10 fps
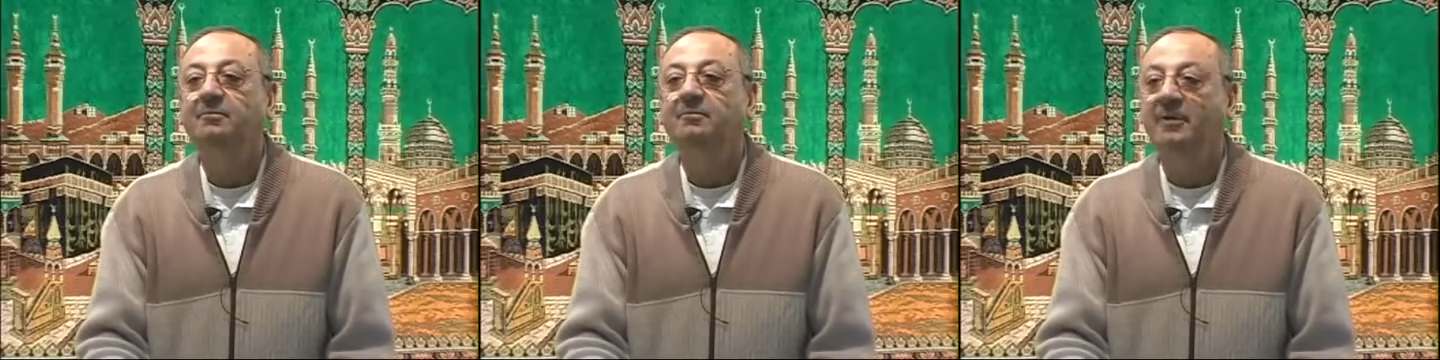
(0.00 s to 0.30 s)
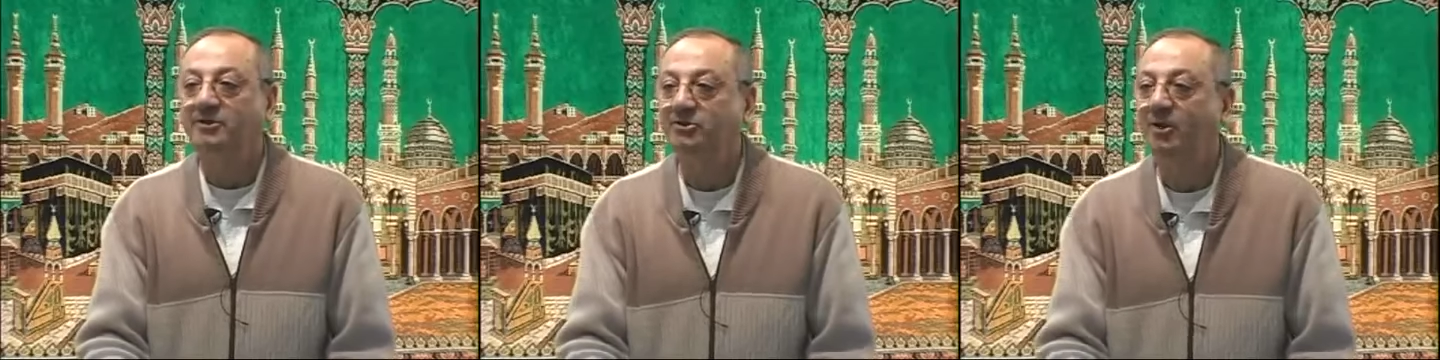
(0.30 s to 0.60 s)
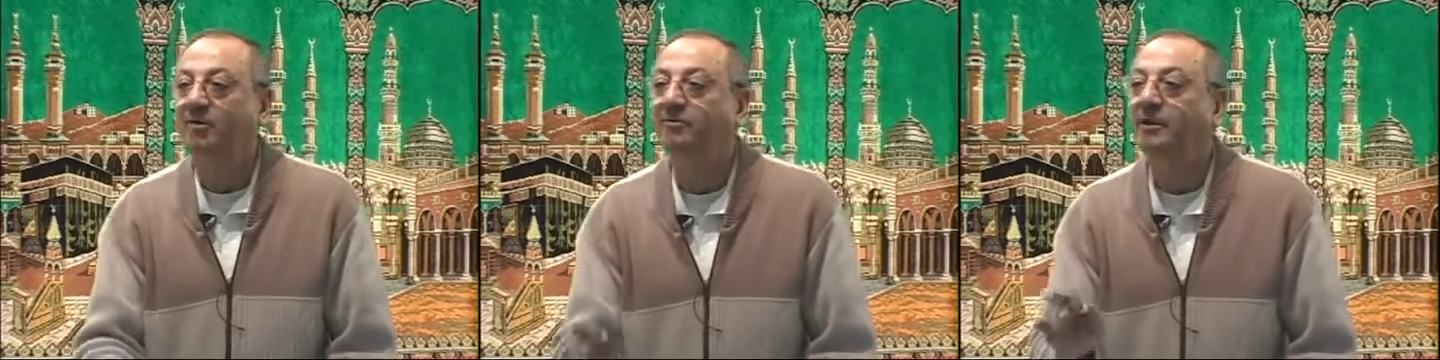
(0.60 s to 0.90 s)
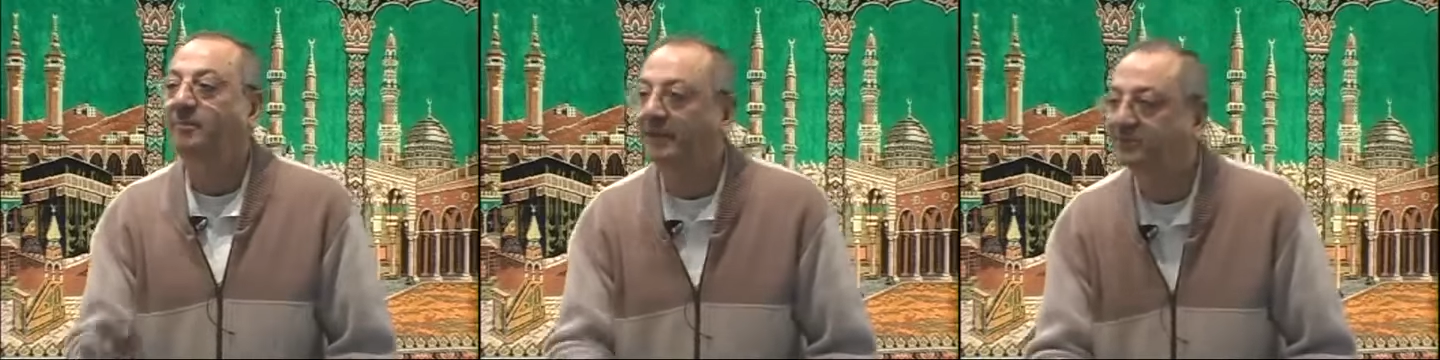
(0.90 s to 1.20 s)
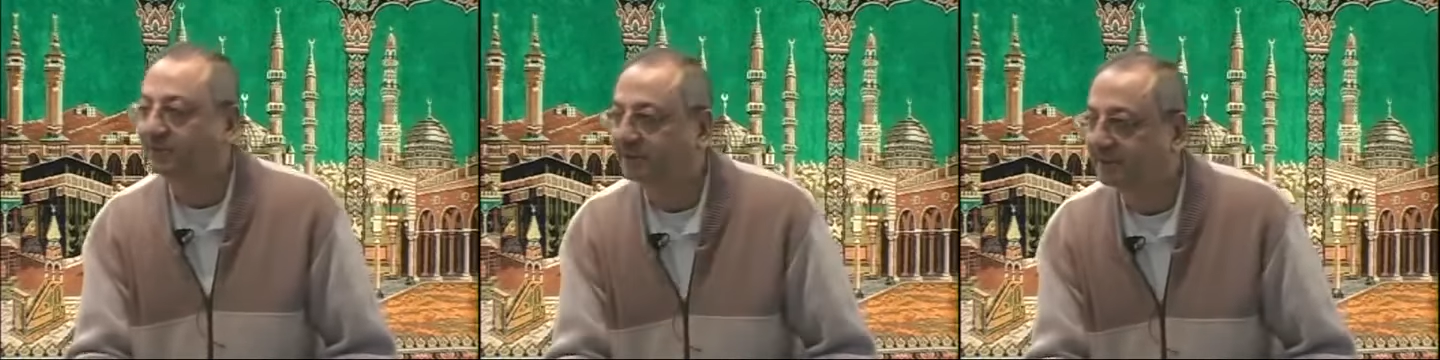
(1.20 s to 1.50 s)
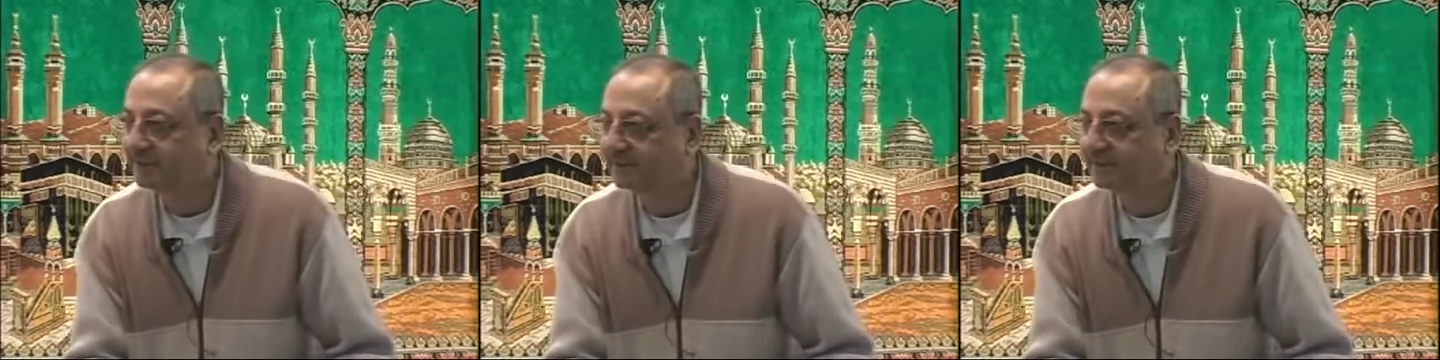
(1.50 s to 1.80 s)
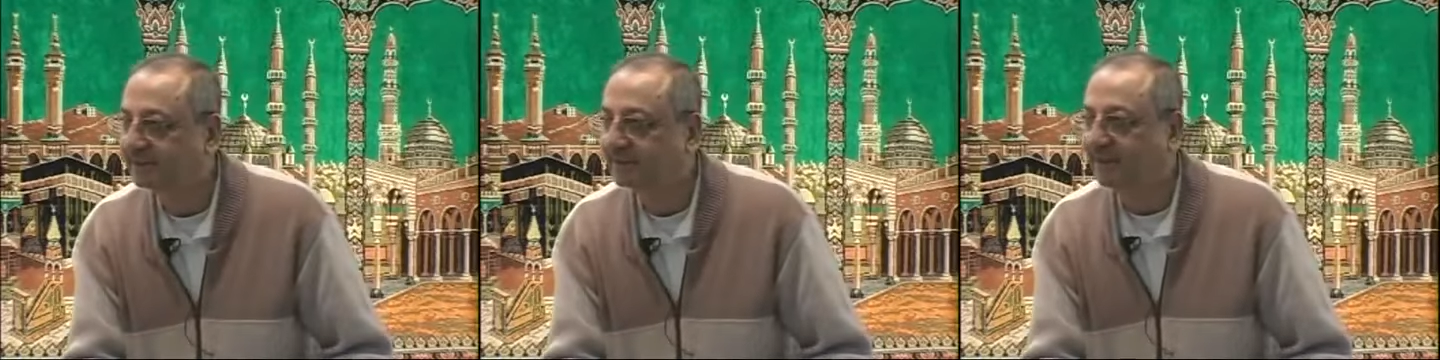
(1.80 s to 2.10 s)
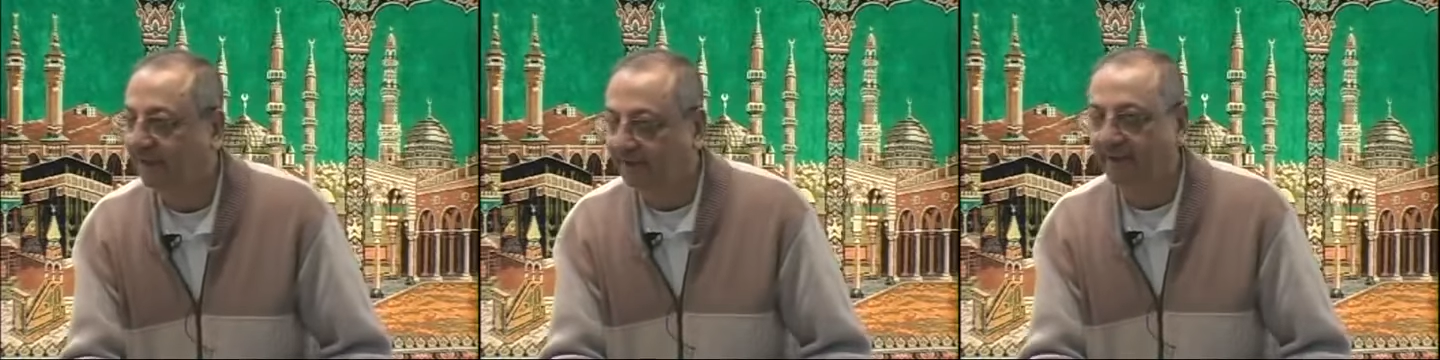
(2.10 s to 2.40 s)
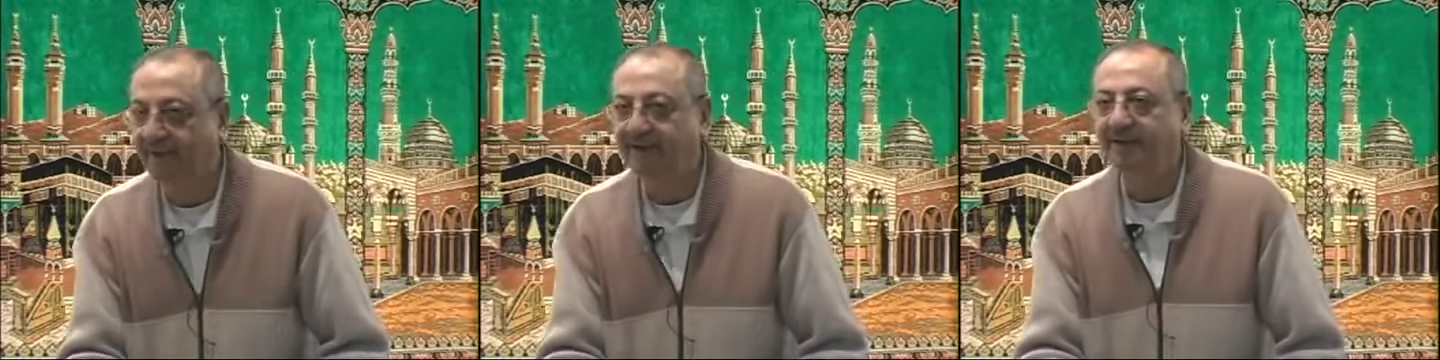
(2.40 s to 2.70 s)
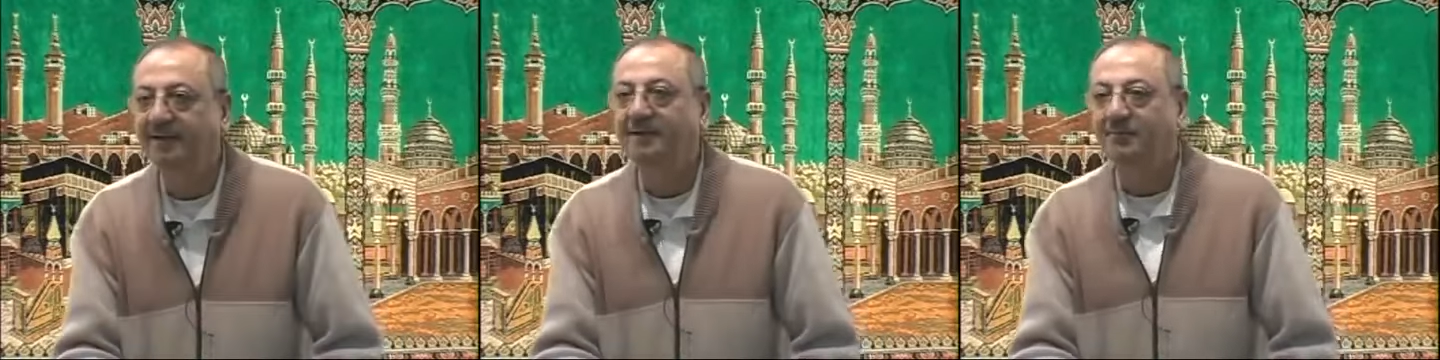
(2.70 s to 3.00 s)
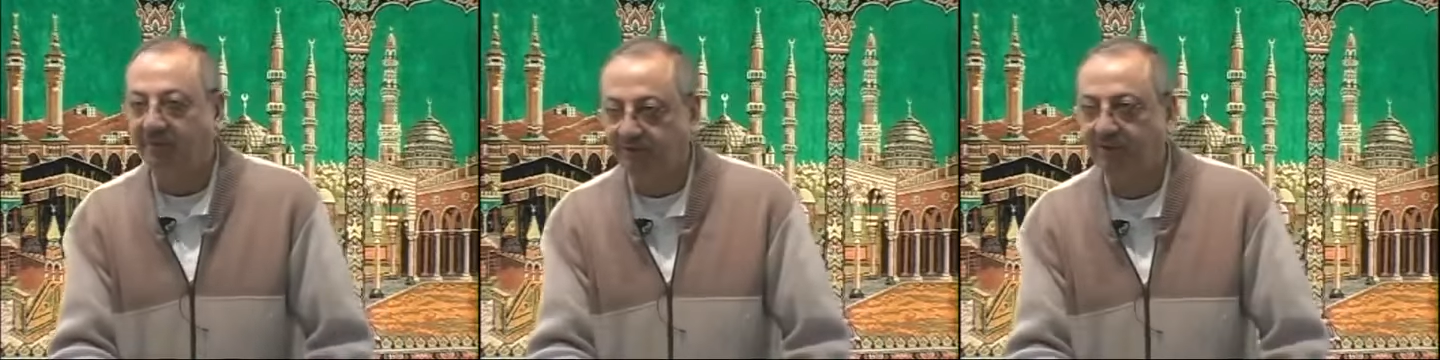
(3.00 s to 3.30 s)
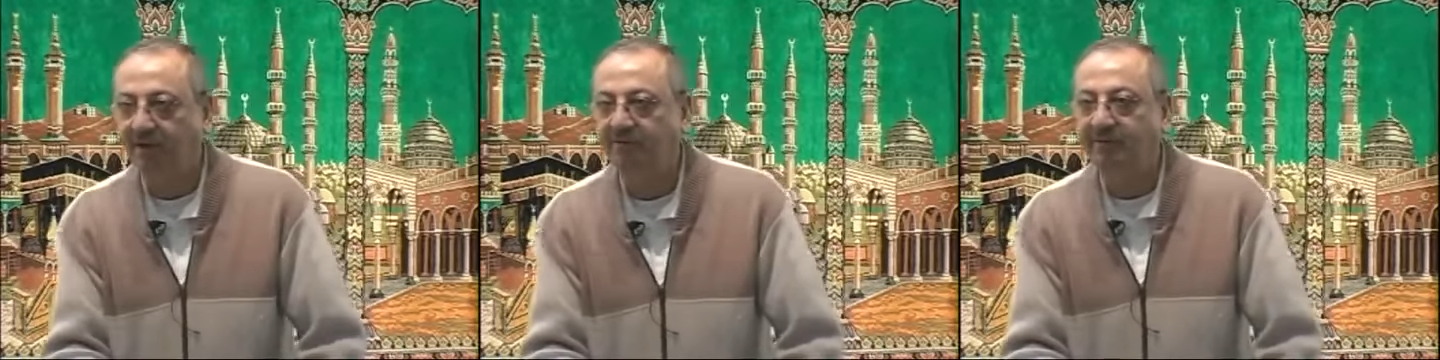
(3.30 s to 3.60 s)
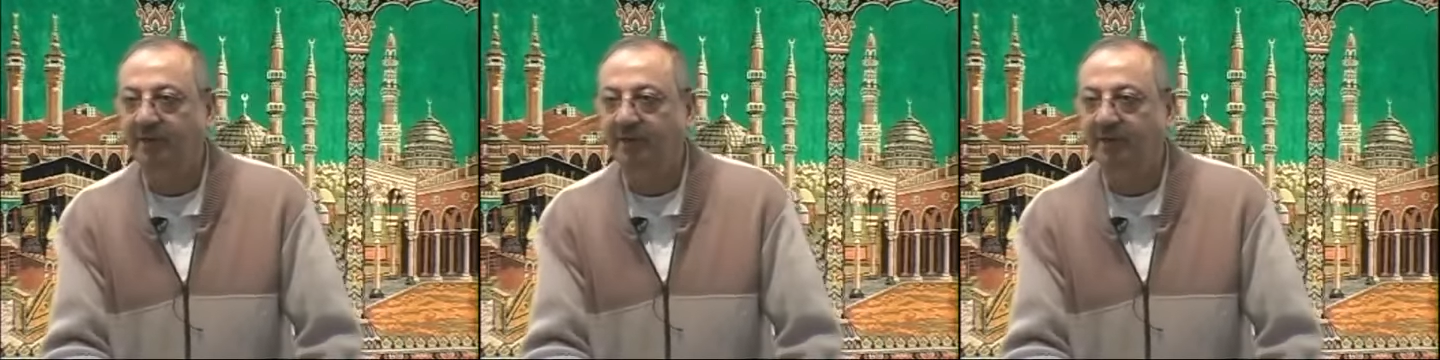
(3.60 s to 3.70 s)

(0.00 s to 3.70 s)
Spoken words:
Measure of capacity. Again, measure of